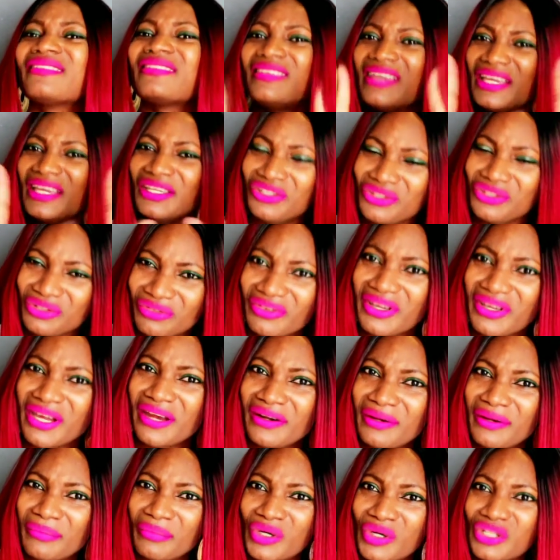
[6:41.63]
Thank you
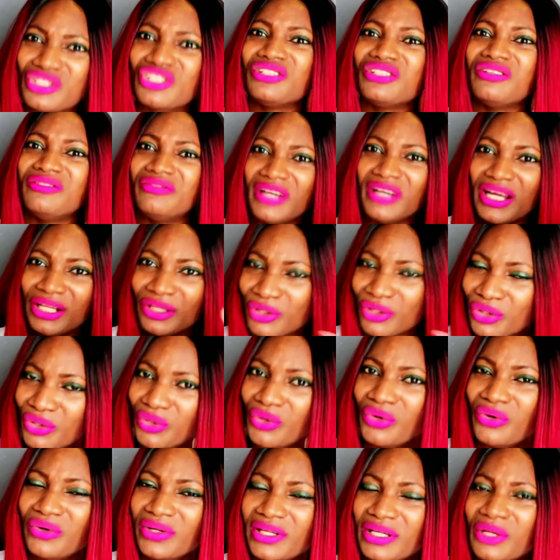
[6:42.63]
very much, Eva
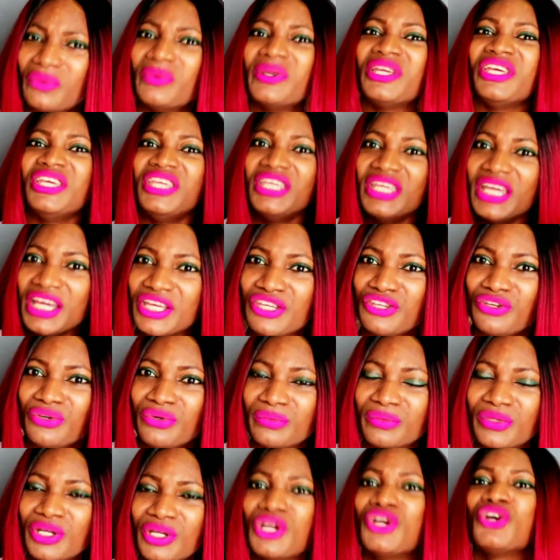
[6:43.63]
Longoria. We hear
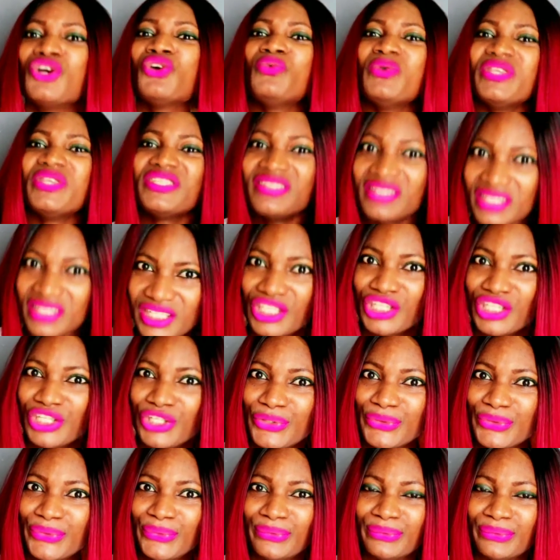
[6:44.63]
you, we see
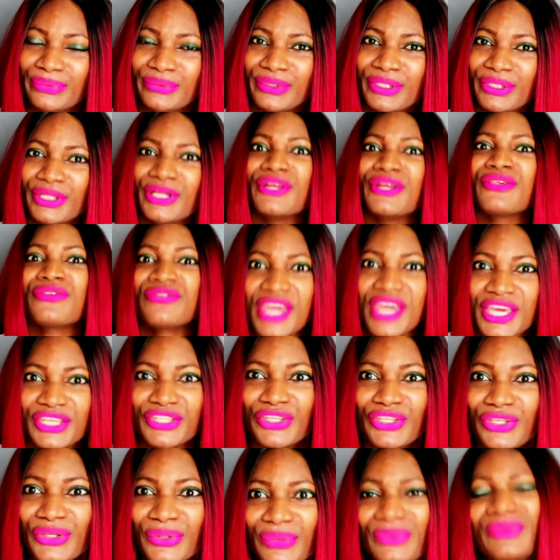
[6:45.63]
you.
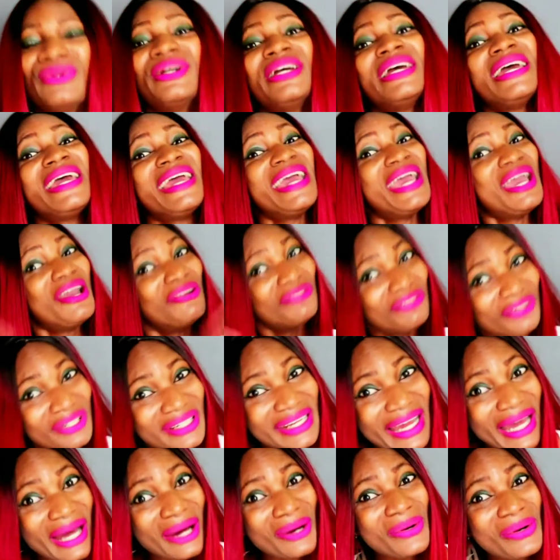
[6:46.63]
Thank you. For
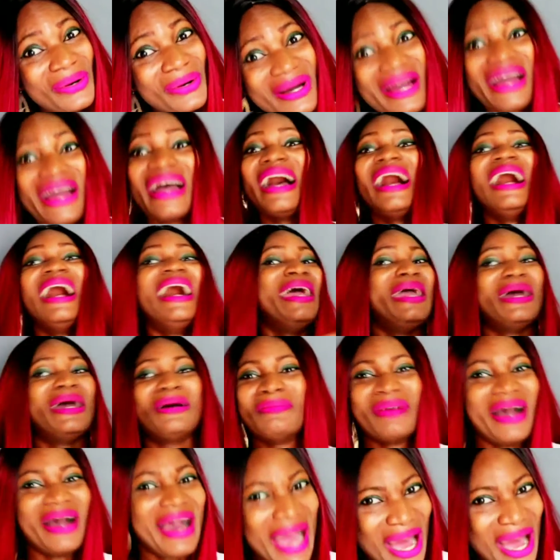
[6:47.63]
now, I
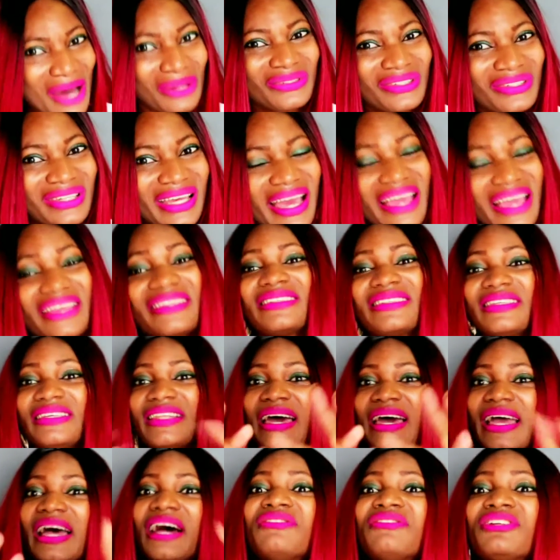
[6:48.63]
am out, guys, till
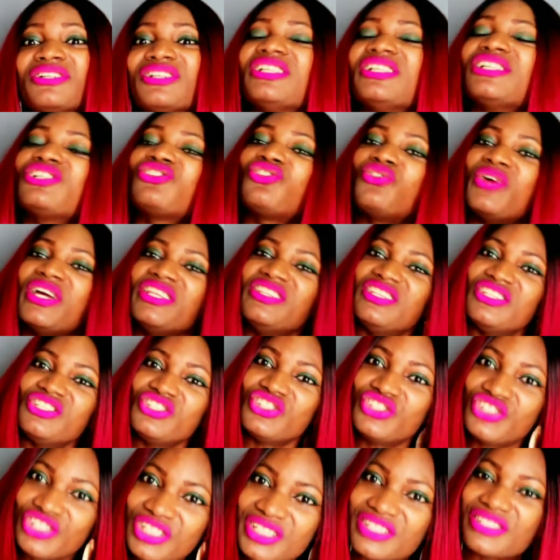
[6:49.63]
I have another
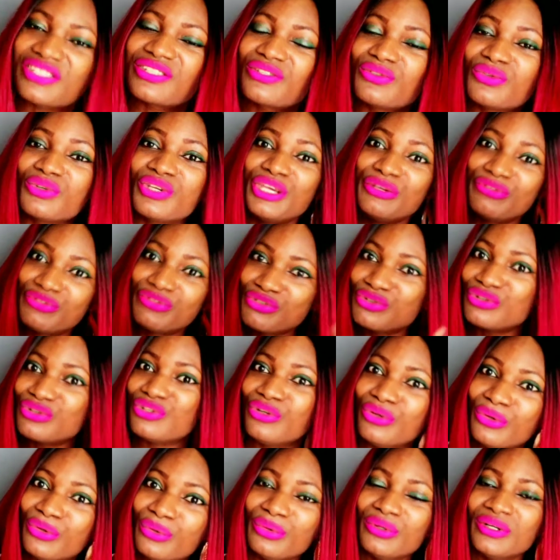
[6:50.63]
trending gist to give to
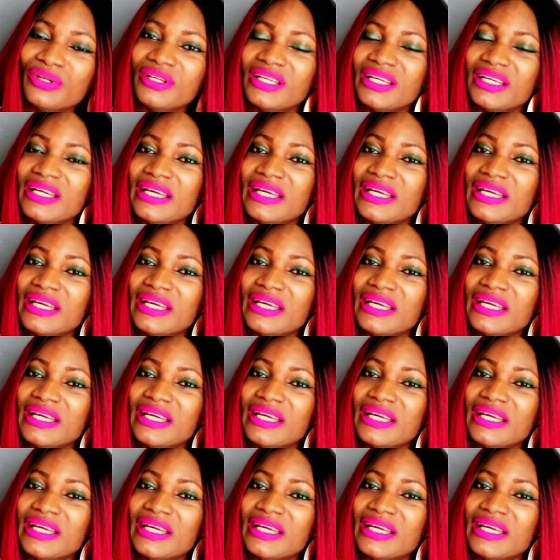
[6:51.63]
you.